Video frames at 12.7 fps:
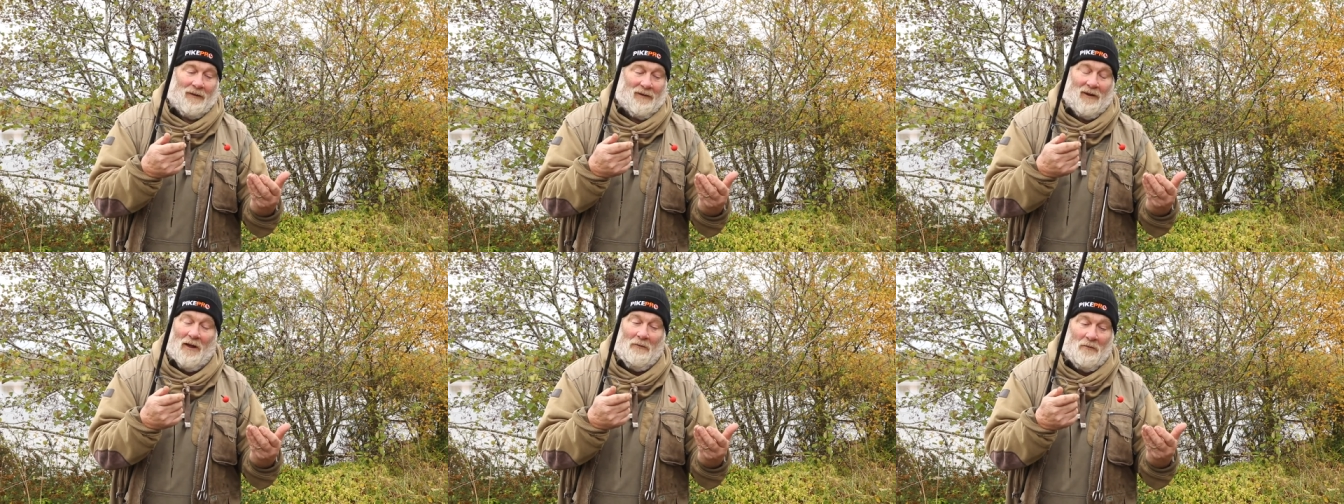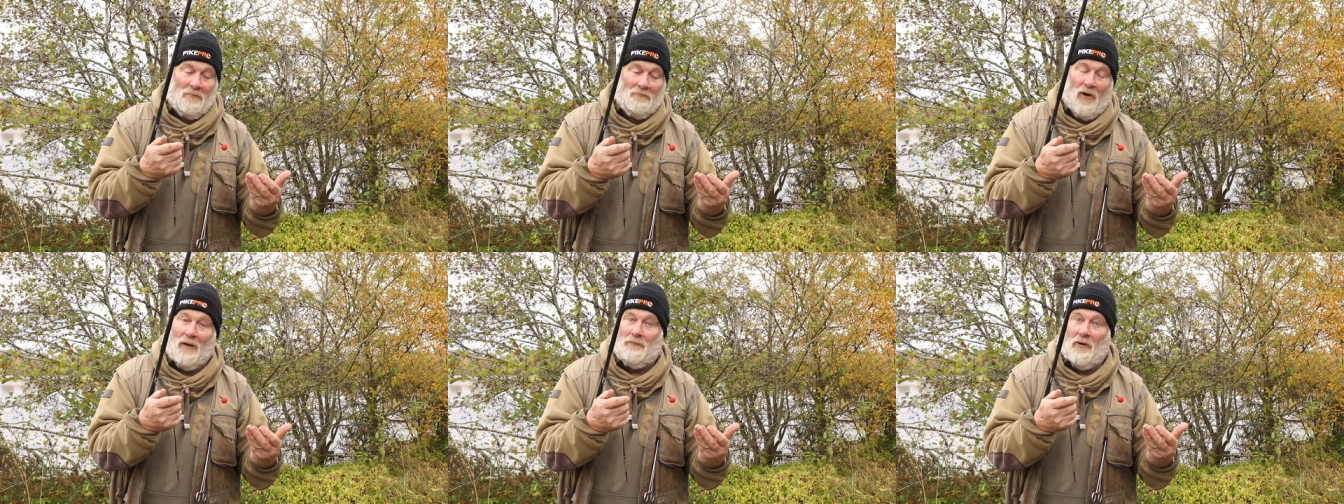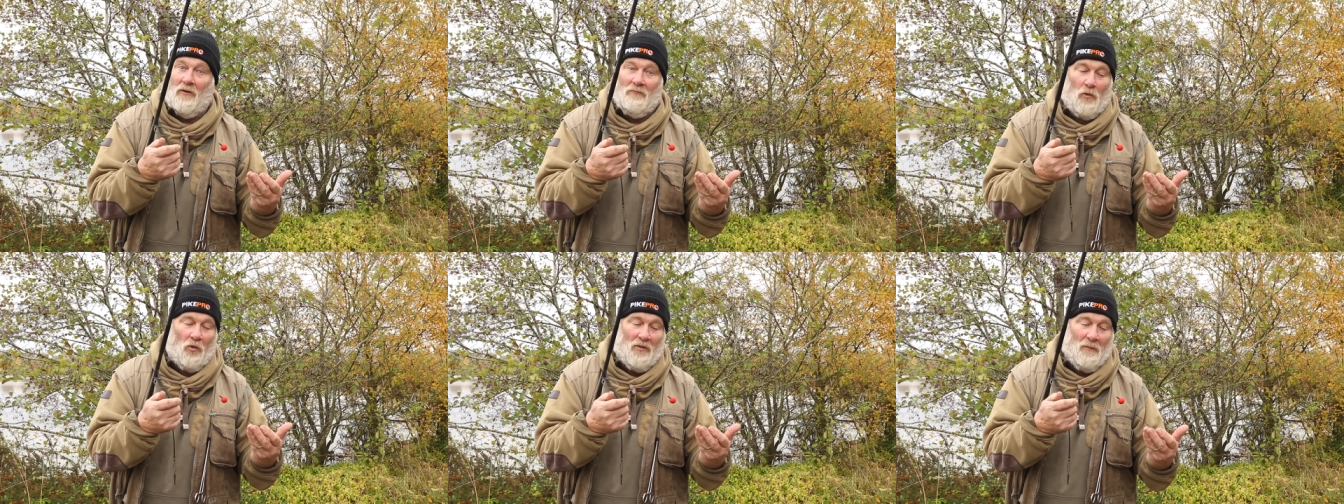you know, Pike Pro
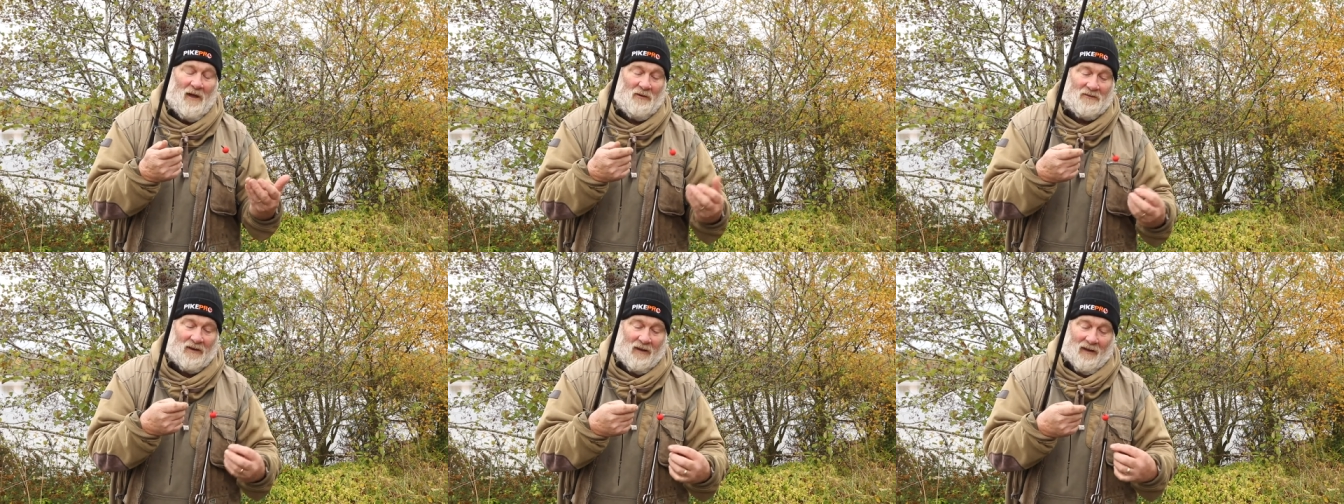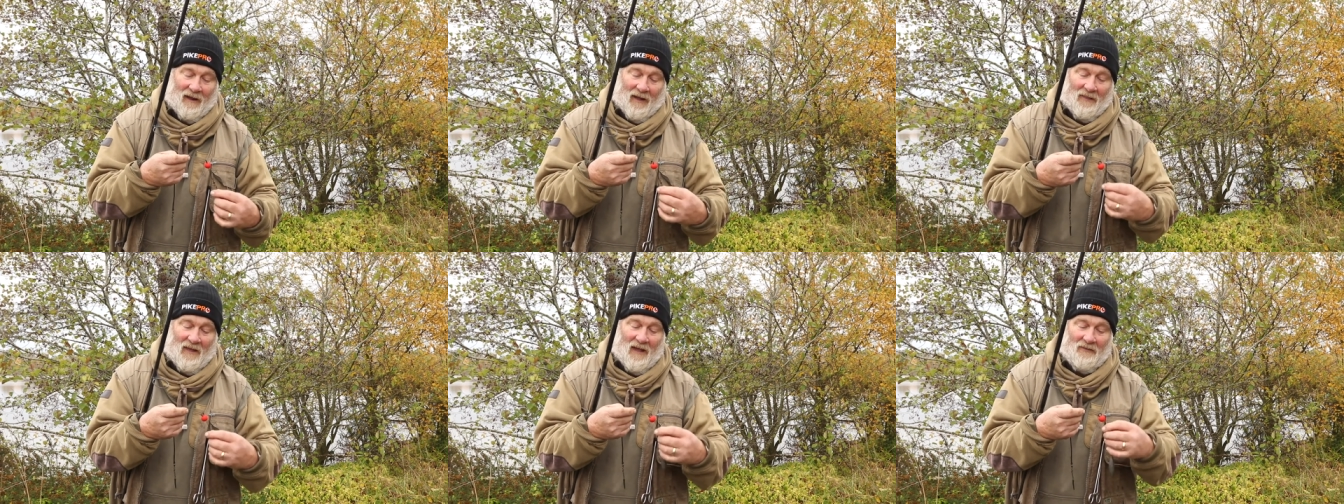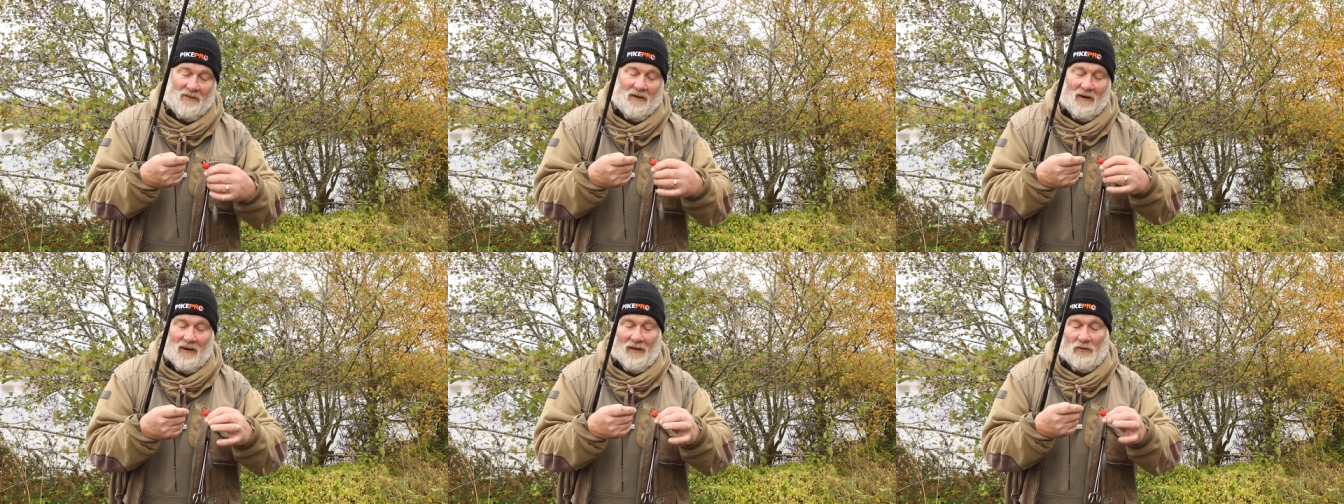bought them out, and they're
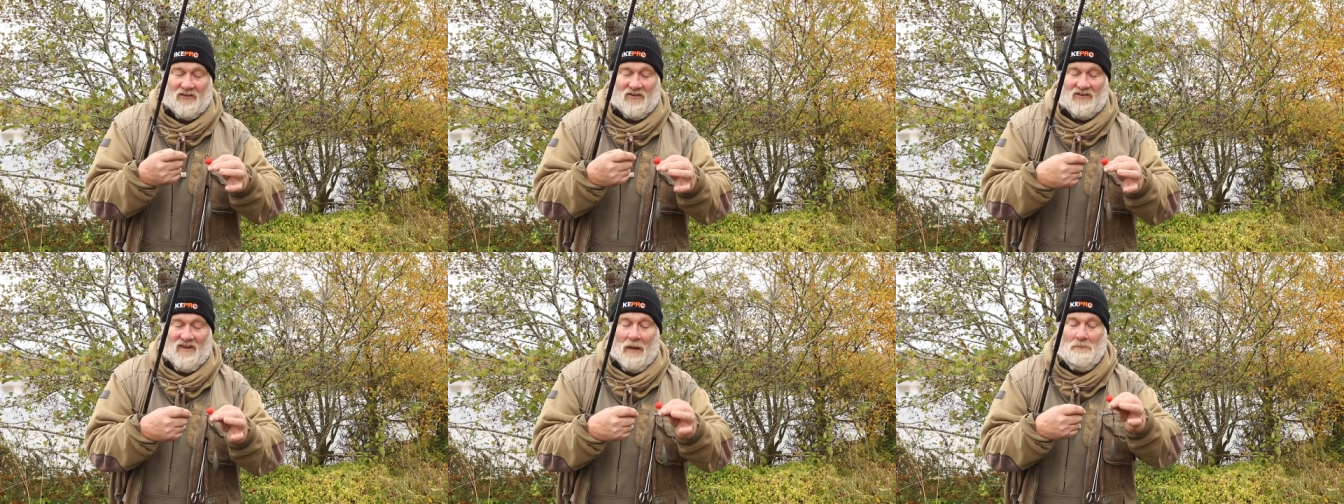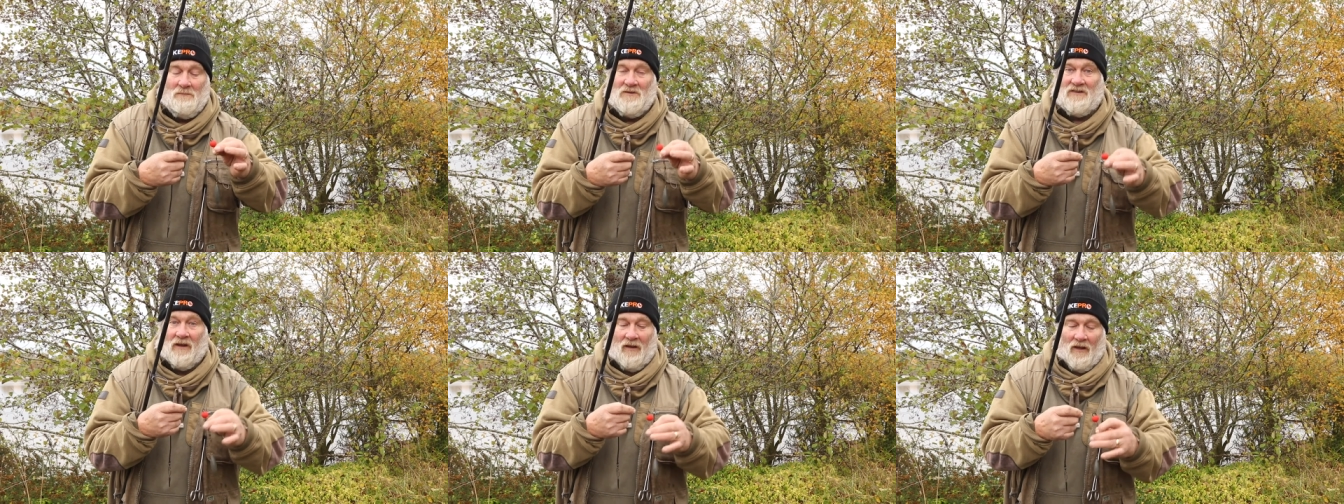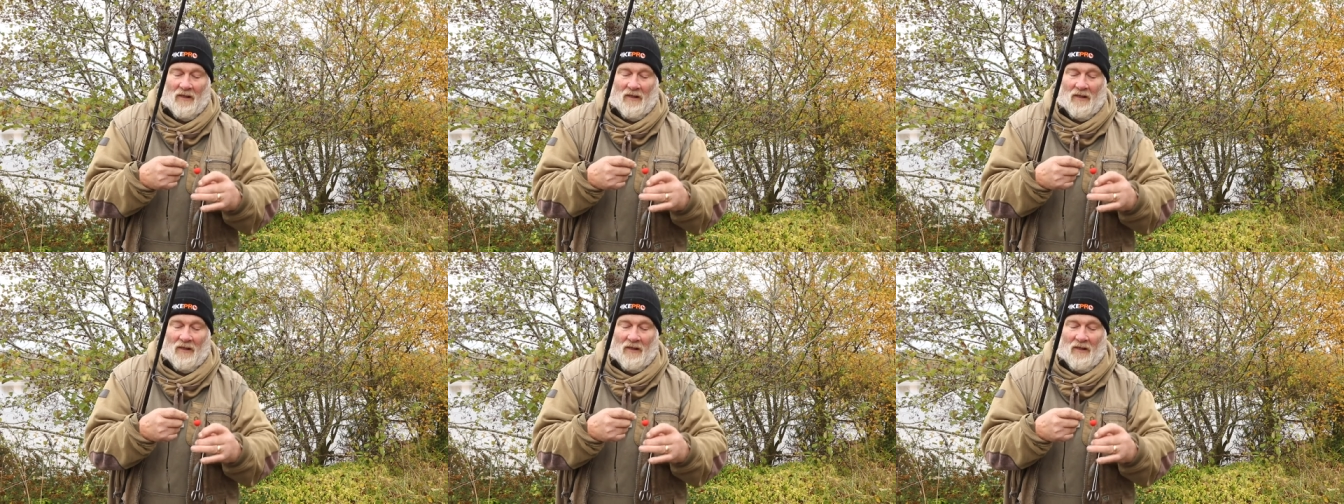the little stems.